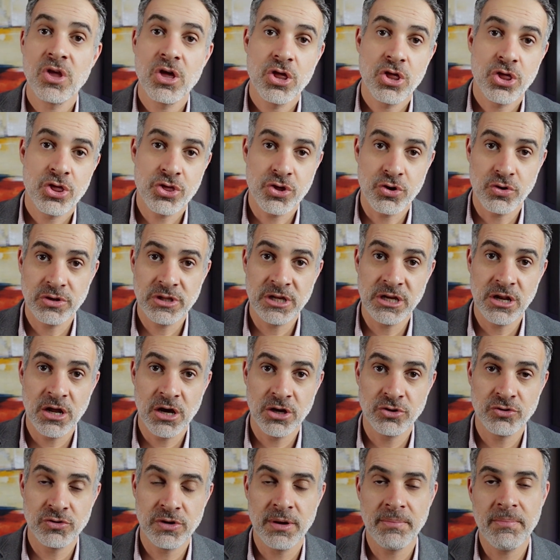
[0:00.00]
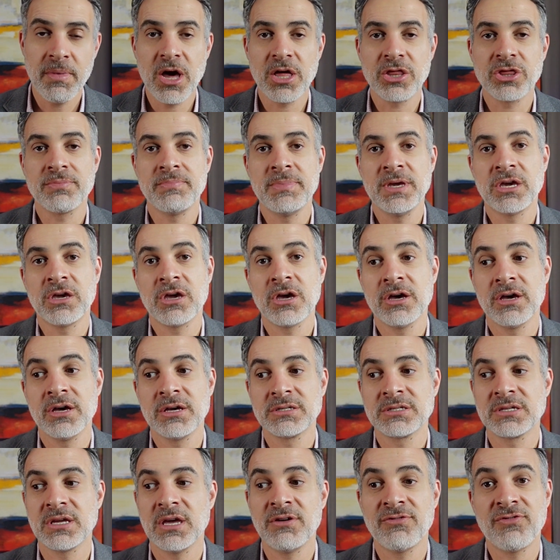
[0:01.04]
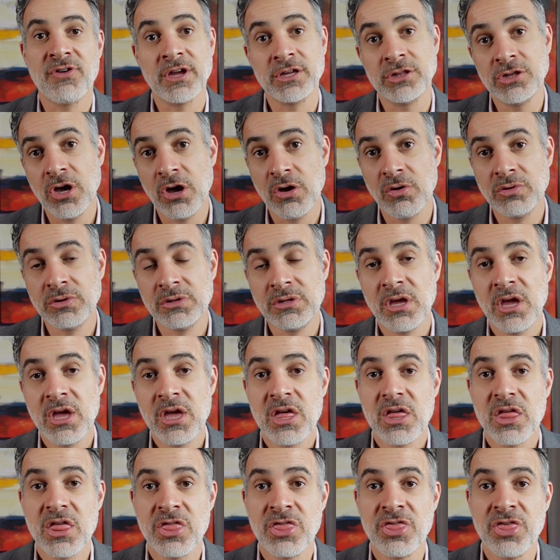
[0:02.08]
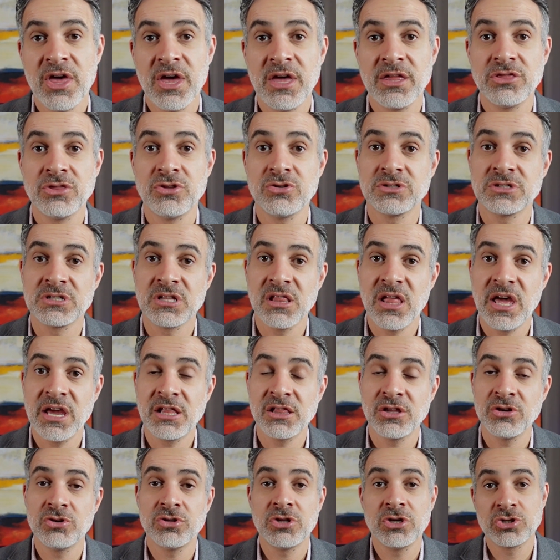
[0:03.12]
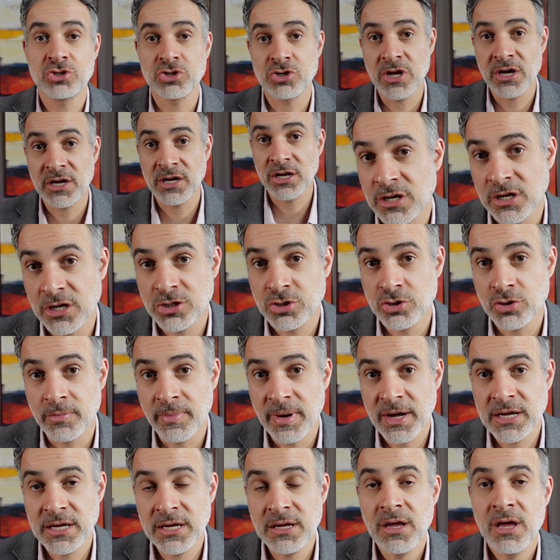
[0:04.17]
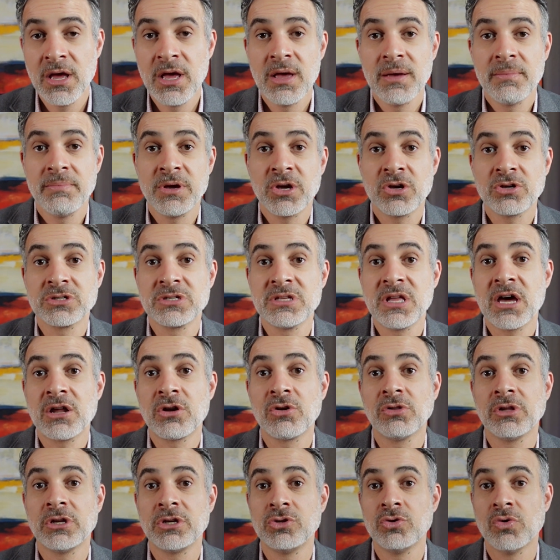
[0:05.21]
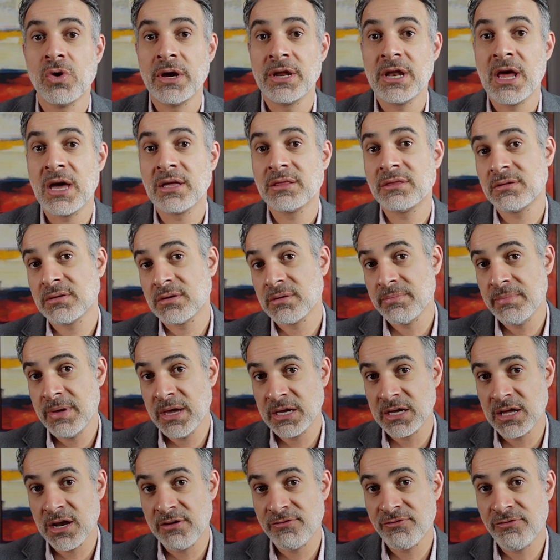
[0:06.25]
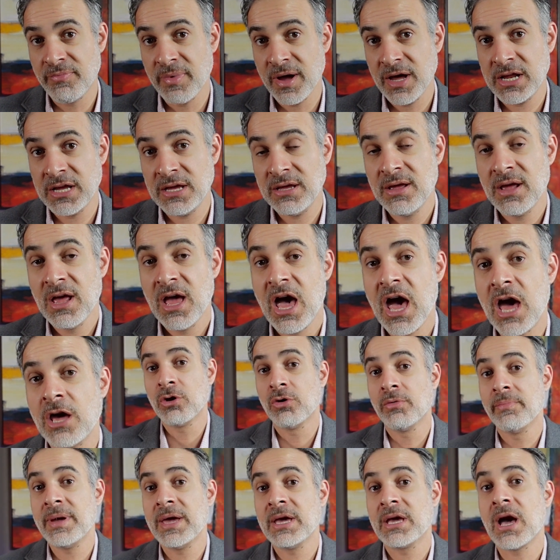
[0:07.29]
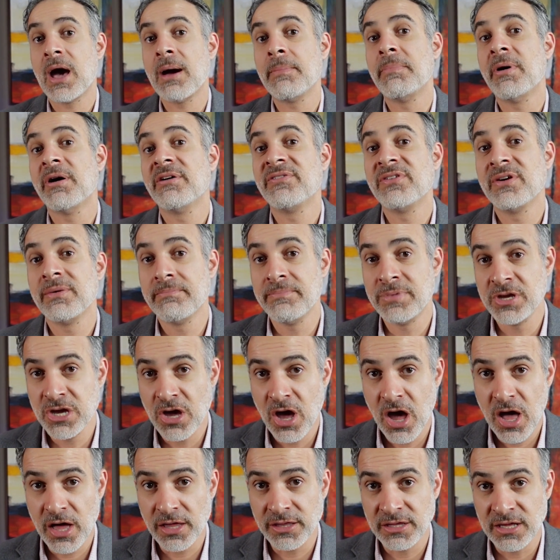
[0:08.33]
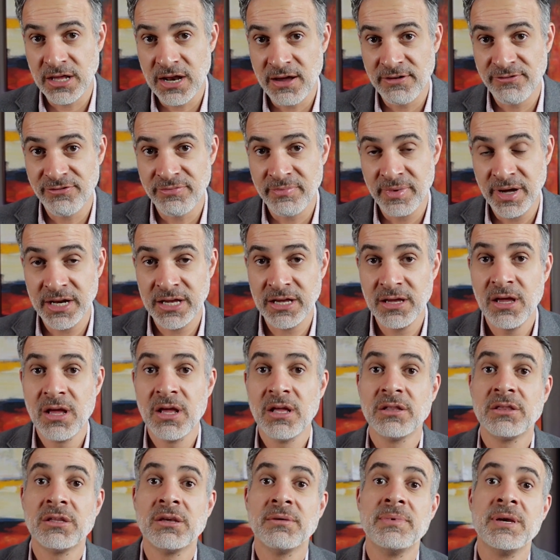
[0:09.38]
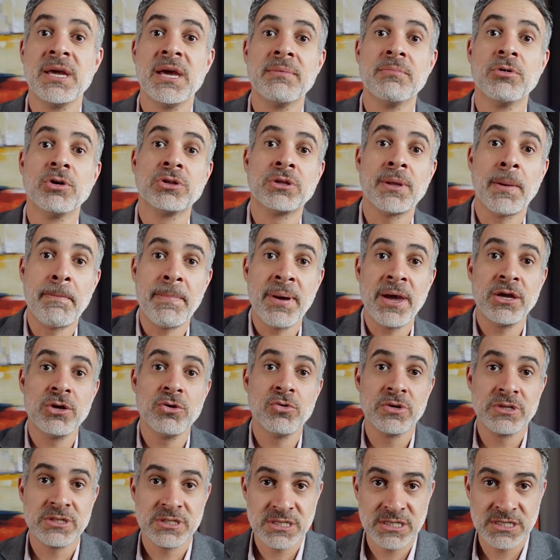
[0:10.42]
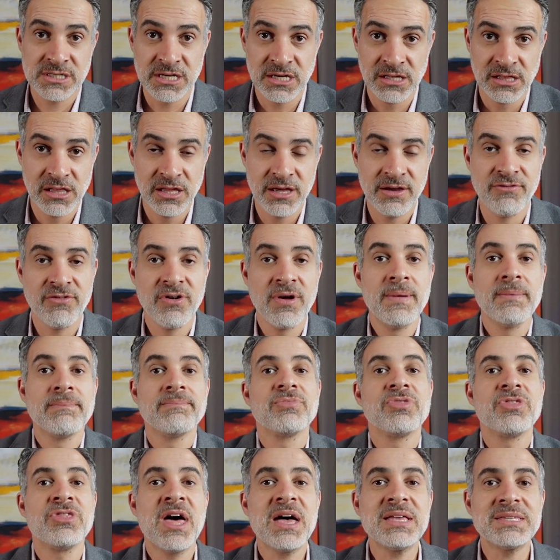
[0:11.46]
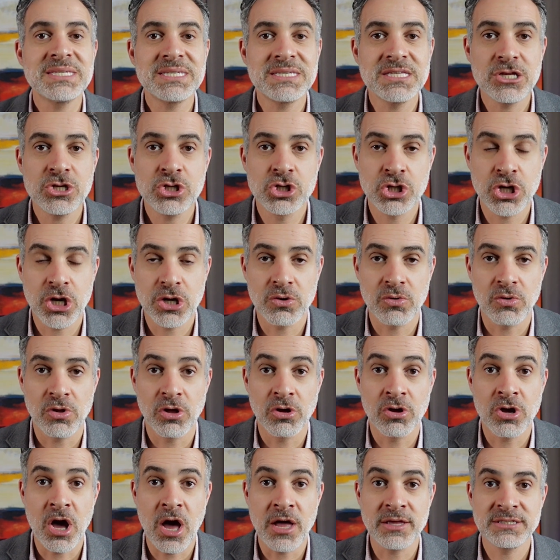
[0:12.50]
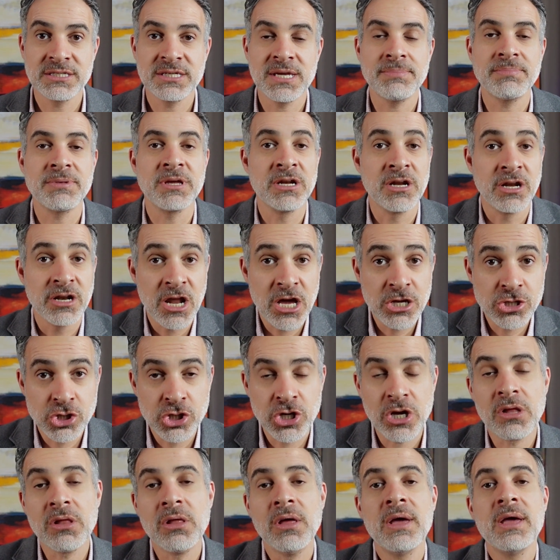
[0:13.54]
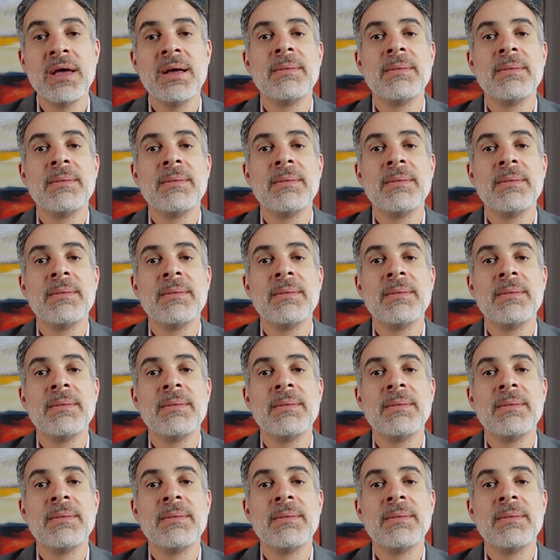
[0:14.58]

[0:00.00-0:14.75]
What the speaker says: $1,300 a month, because if I don't, then there's a likelihood that you're not going to get your money, because not only do I not make enough money, I don't make above and beyond enough money to be able to pay you and still live. That's the general concept in a nutshell,